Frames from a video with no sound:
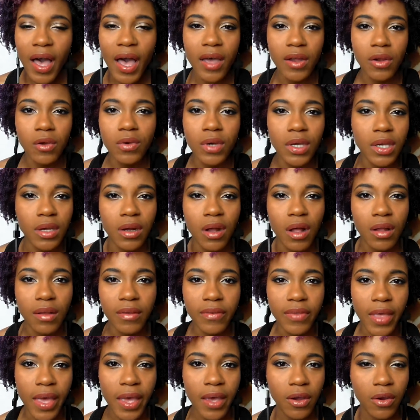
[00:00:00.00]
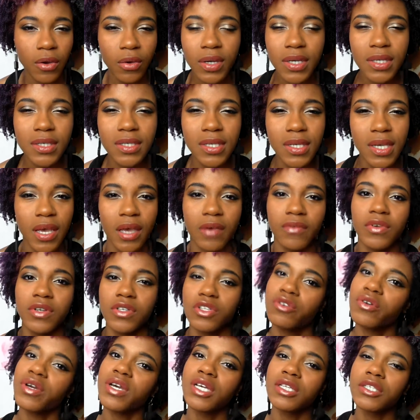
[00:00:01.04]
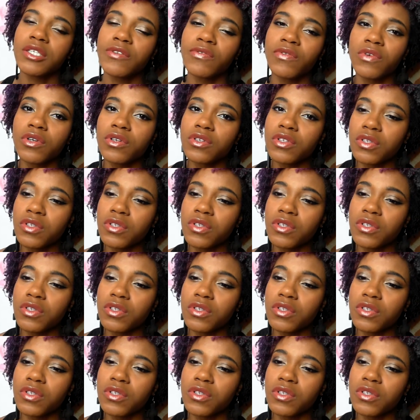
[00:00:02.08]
I don't get all of that crazy heavy transfer.